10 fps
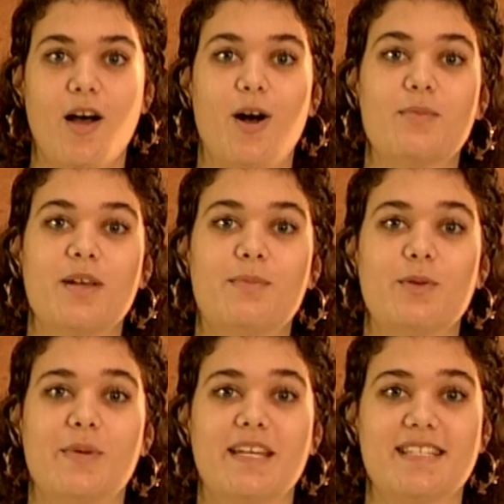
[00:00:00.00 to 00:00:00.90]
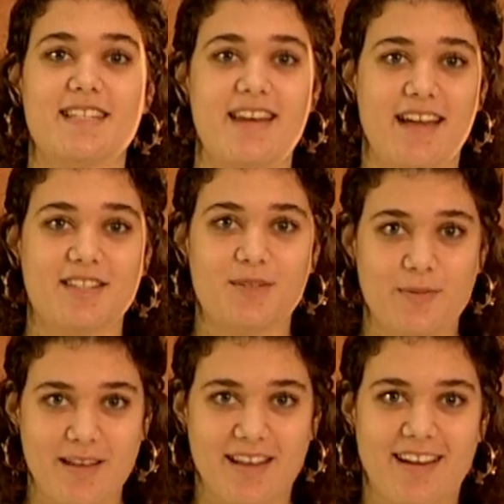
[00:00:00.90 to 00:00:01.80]
Homecoming week is next
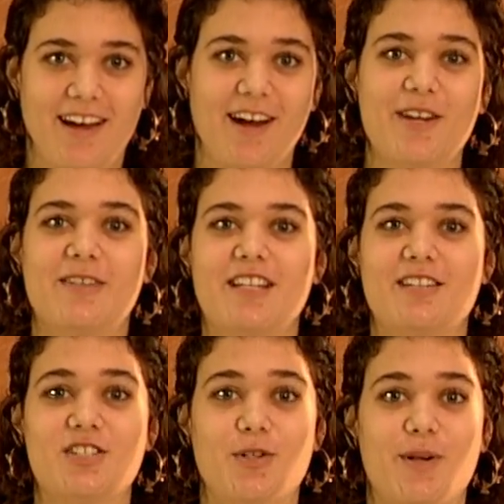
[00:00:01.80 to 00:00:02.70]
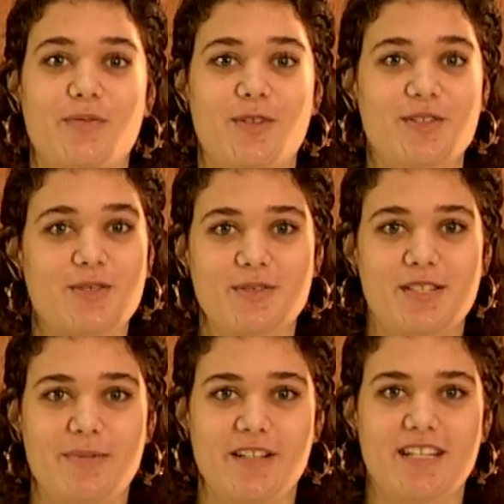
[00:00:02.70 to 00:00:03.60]
week. Are you ready to show off your school
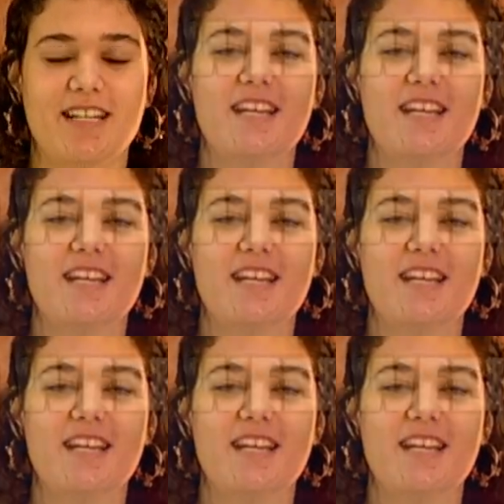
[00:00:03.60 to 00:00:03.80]
spirit?